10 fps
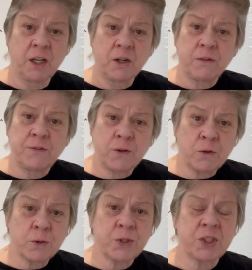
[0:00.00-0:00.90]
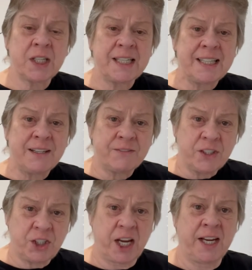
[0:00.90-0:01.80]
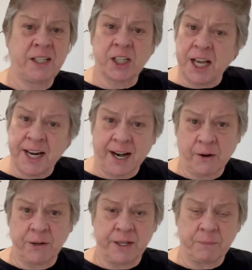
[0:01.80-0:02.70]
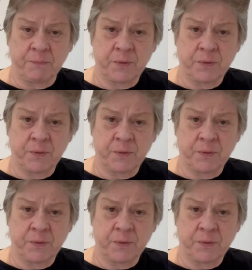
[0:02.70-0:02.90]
Force for change, an acronym